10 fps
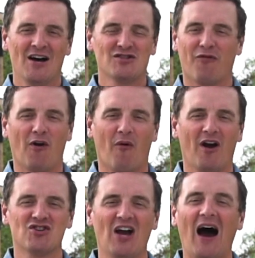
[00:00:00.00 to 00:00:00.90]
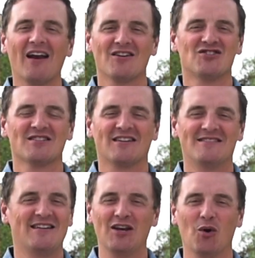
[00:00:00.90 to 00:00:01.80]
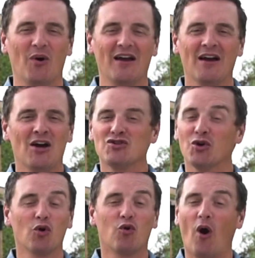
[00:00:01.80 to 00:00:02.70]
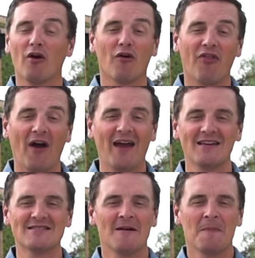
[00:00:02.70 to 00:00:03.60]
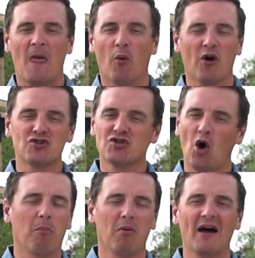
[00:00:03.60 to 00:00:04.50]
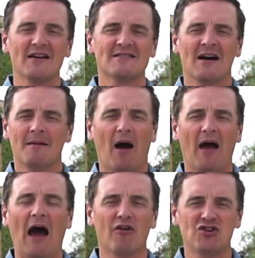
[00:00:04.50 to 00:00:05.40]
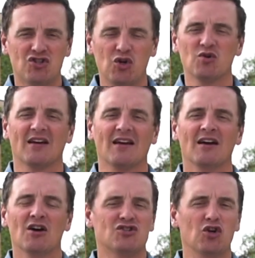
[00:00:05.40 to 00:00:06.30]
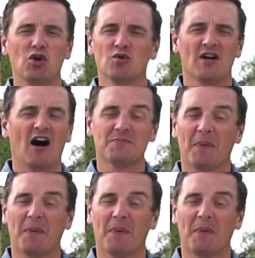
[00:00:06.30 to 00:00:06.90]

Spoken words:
So Front Range, God is just continuing to do greater things, and we are so blessed by how he's choosing to use us.